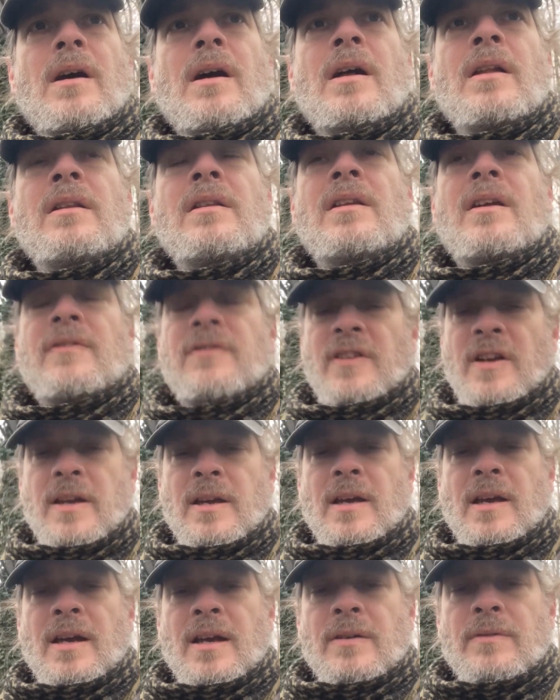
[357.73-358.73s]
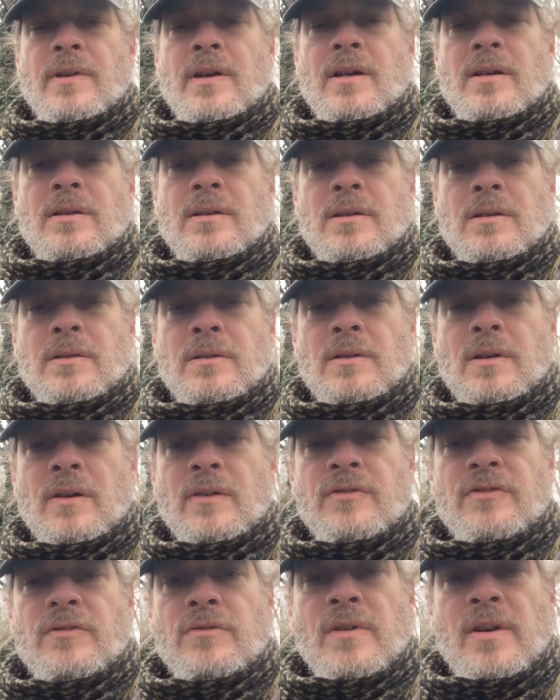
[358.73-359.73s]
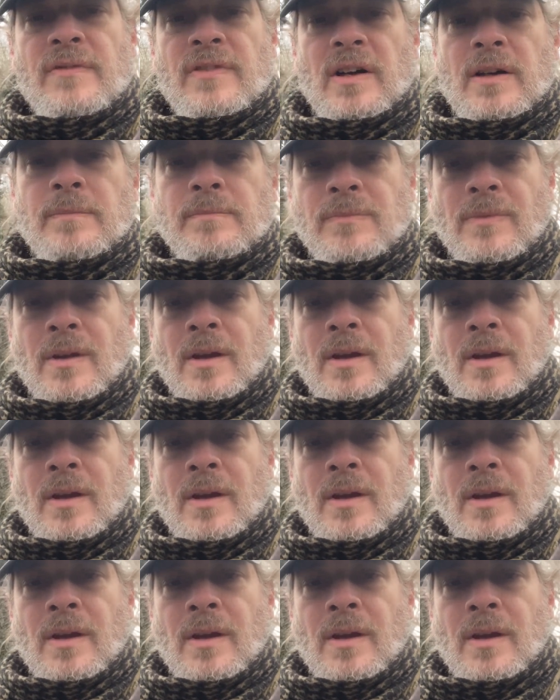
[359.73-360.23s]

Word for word: a lovely area of river.